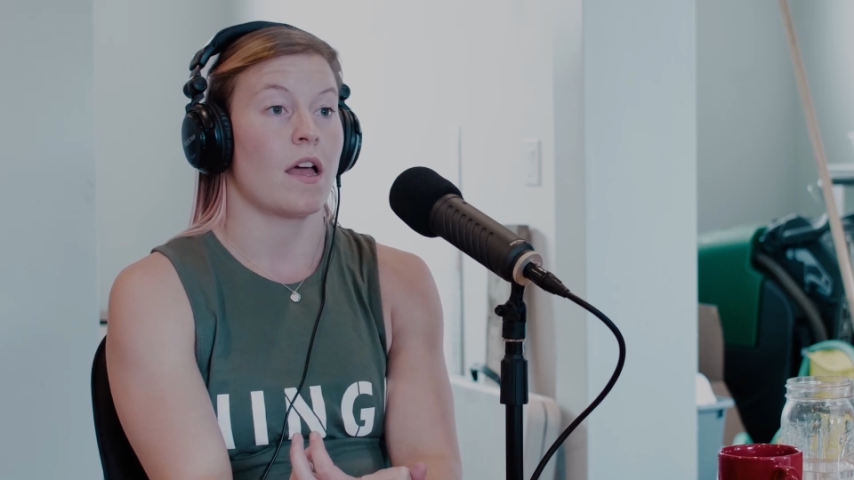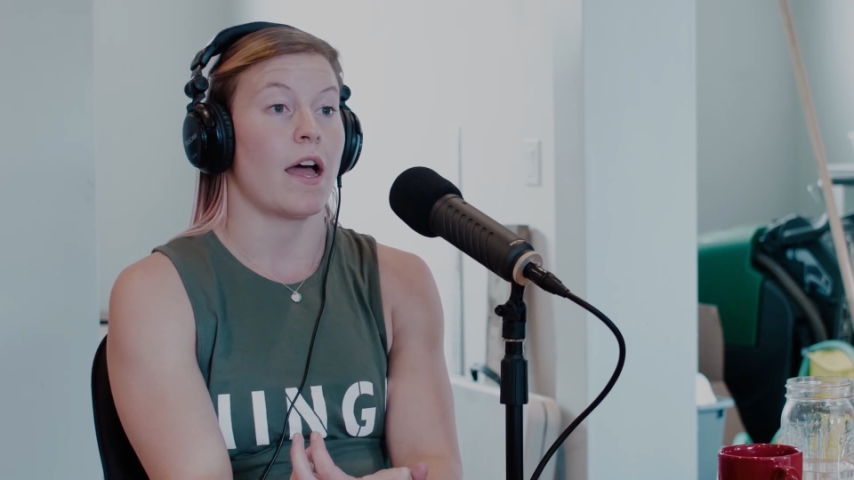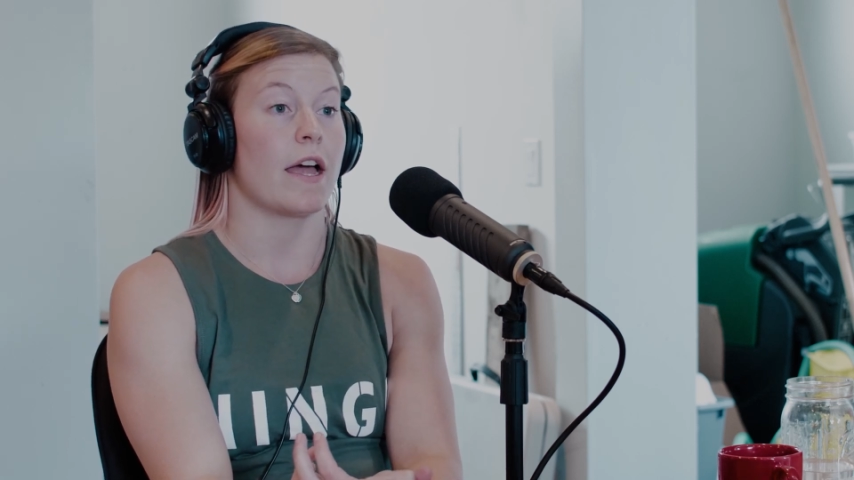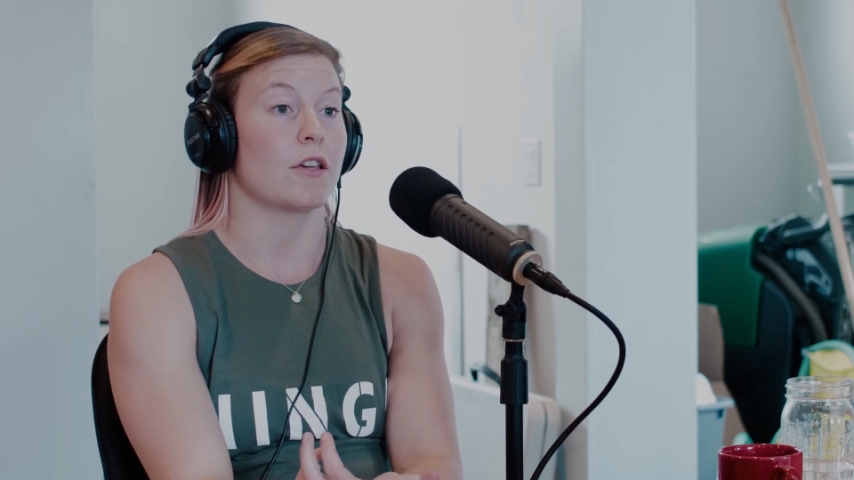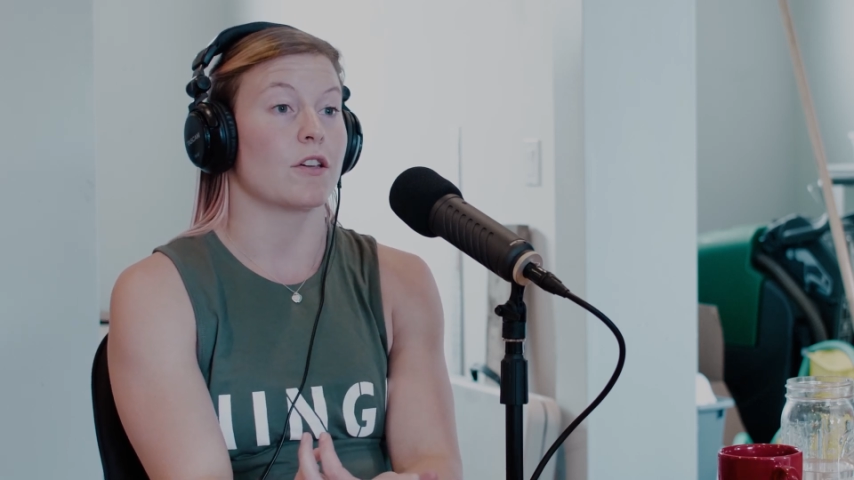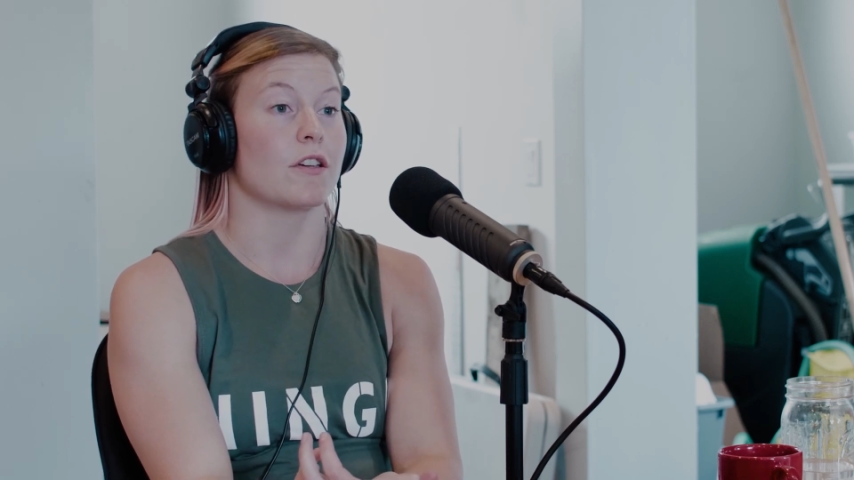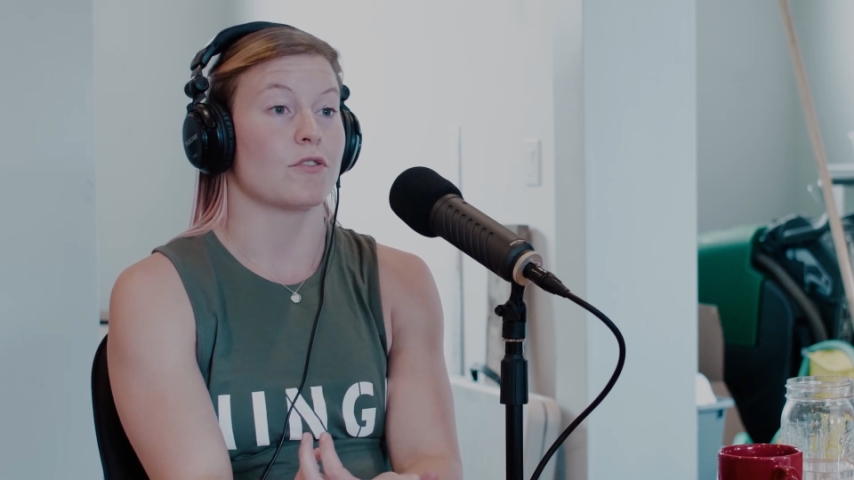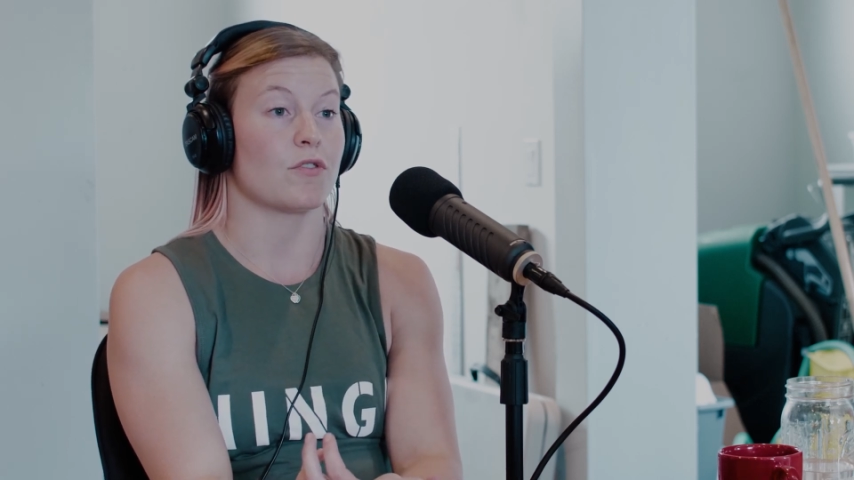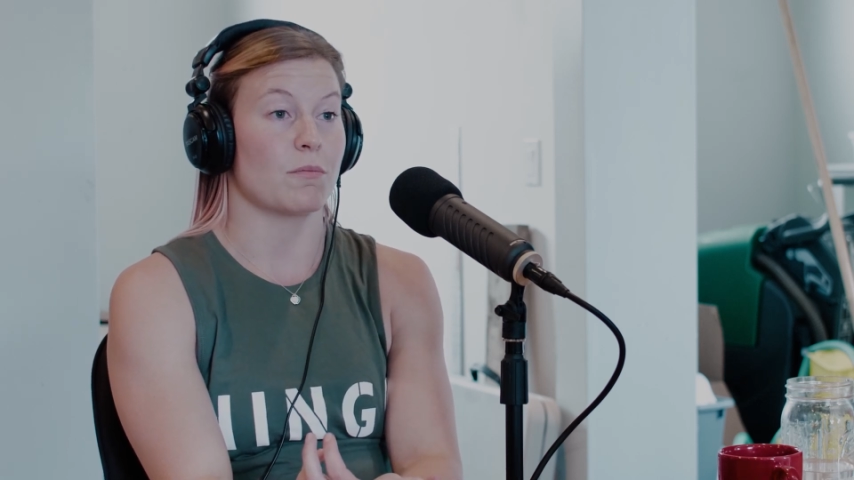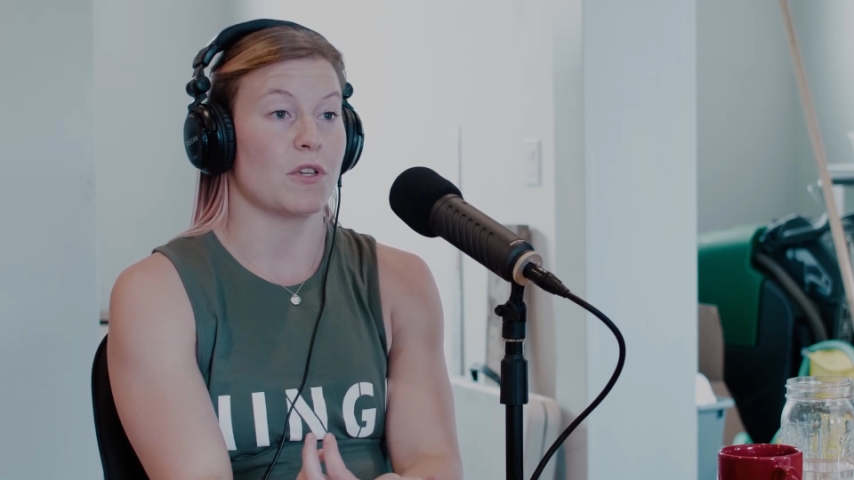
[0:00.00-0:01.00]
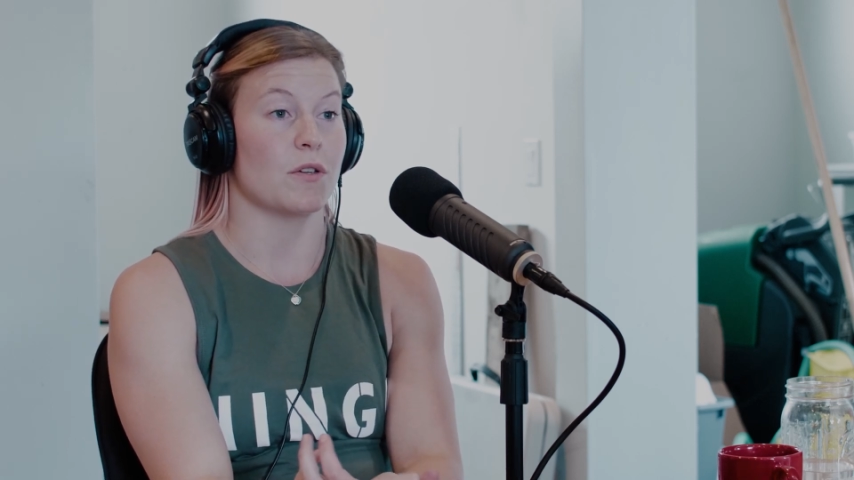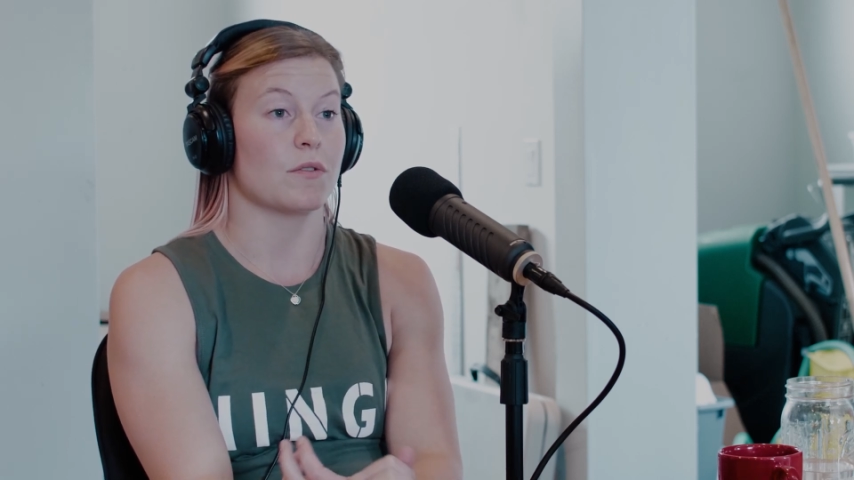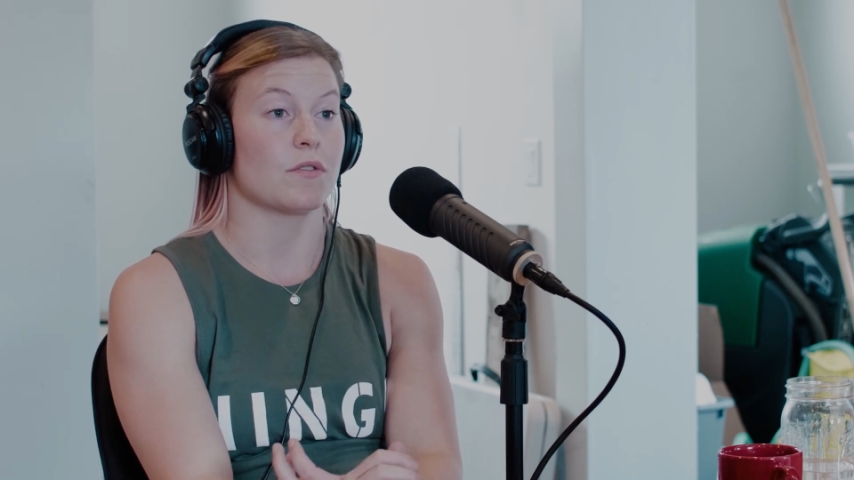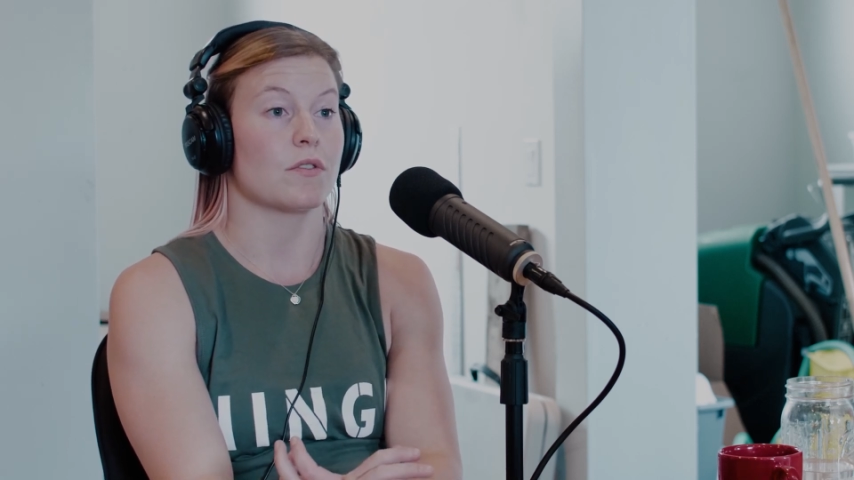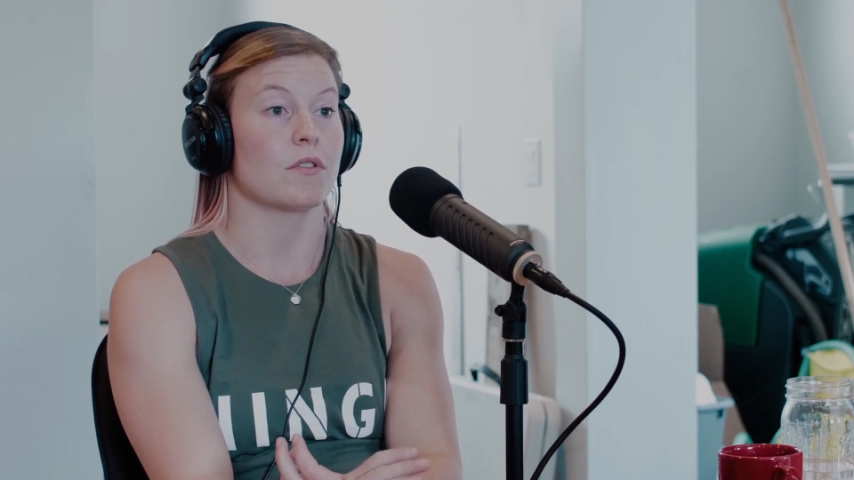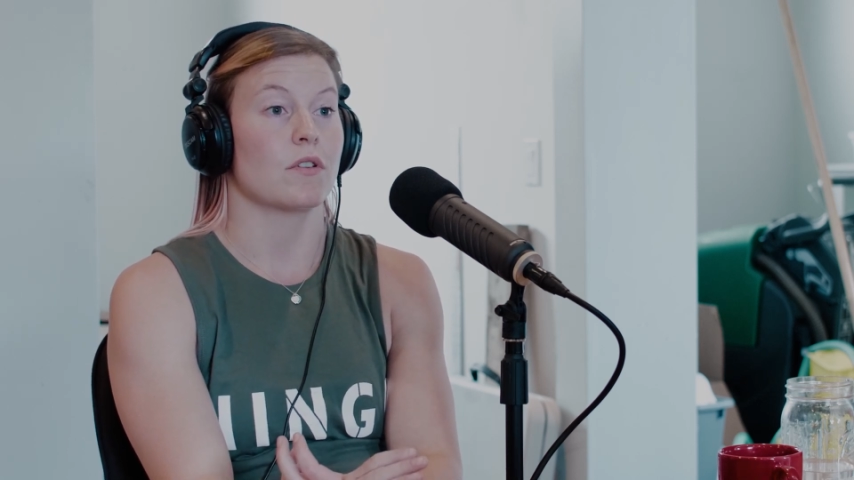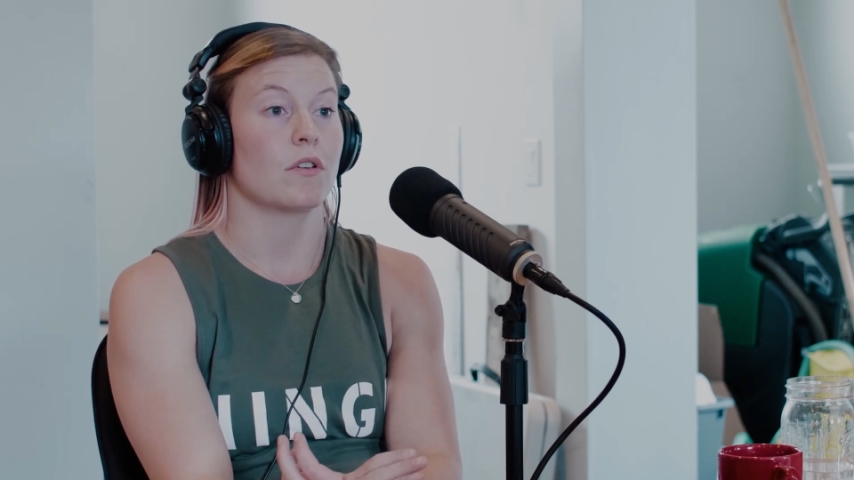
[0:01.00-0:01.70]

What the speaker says: I could contribute